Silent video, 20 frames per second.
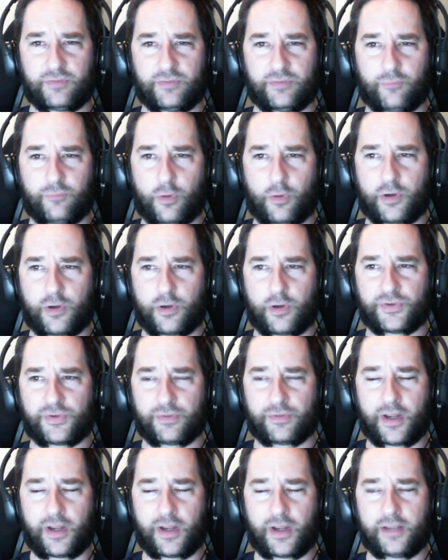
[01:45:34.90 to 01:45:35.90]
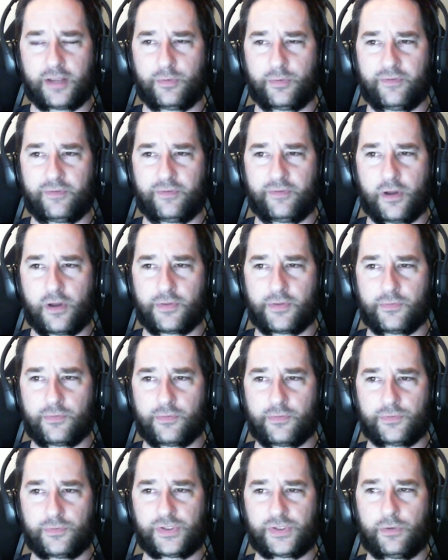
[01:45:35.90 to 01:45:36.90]
roller coaster ride that we've gone through.
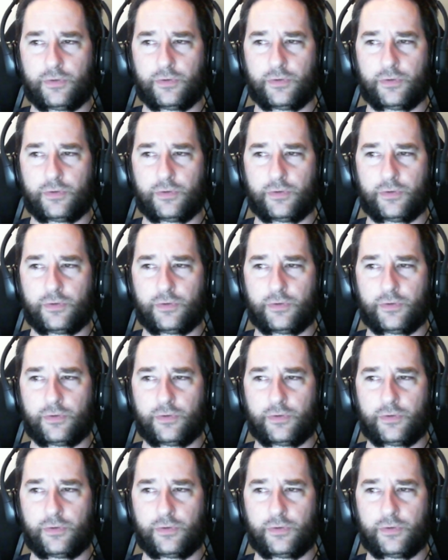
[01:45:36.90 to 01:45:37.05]
So,